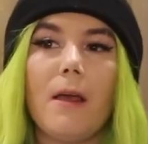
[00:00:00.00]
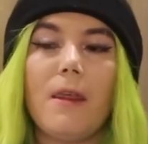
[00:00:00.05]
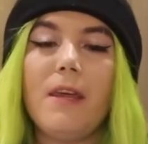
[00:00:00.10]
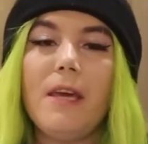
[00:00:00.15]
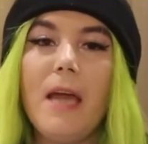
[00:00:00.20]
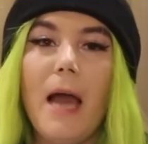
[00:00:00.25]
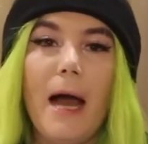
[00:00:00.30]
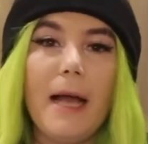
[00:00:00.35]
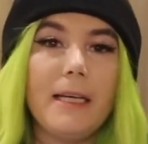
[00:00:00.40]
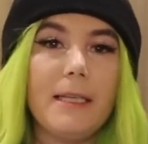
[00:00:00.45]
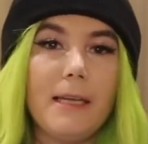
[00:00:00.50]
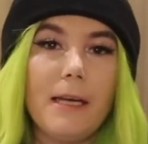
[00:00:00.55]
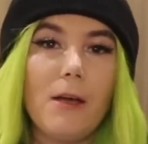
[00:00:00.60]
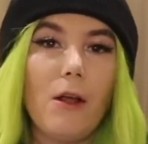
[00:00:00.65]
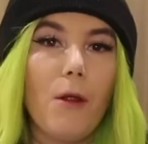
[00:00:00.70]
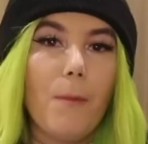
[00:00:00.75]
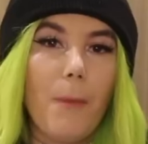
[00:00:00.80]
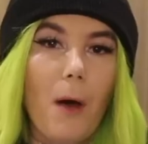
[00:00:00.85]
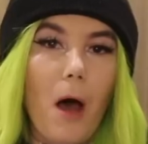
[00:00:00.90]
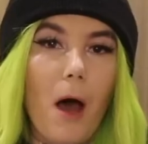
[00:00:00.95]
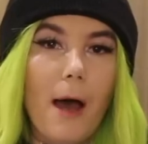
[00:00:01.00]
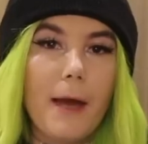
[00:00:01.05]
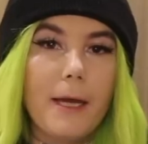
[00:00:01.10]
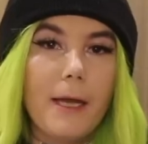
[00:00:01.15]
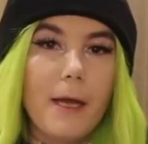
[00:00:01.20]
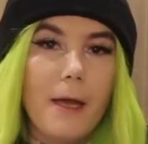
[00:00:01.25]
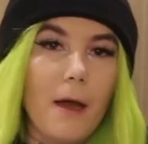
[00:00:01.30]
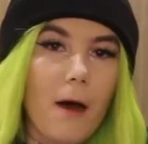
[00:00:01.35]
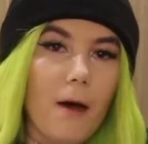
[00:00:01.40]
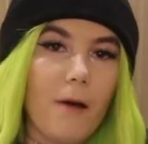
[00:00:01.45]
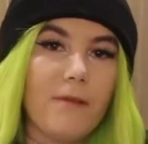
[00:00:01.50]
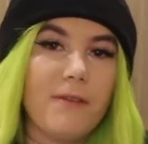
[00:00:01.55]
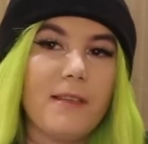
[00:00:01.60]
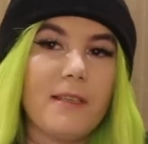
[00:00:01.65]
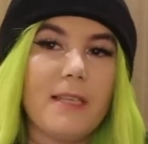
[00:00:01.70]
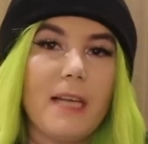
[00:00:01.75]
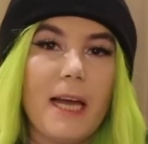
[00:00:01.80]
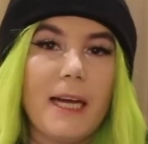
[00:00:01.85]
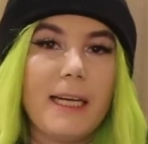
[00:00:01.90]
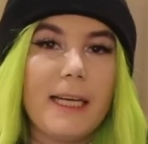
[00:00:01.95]
the ideal body of
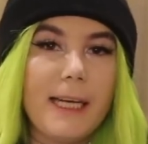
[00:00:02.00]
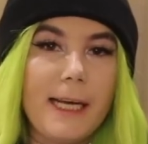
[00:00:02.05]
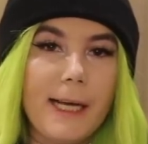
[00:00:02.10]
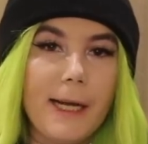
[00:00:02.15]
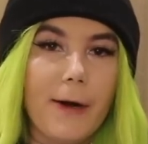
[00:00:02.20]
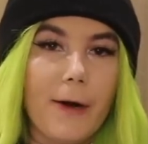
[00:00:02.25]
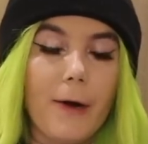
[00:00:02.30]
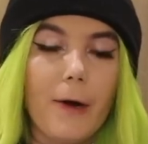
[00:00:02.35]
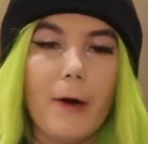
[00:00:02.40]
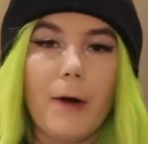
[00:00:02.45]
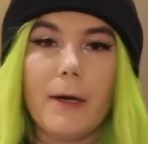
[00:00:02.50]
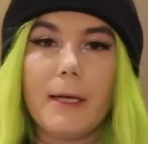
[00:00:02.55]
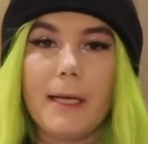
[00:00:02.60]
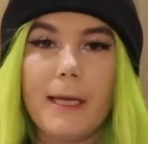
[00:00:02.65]
said year,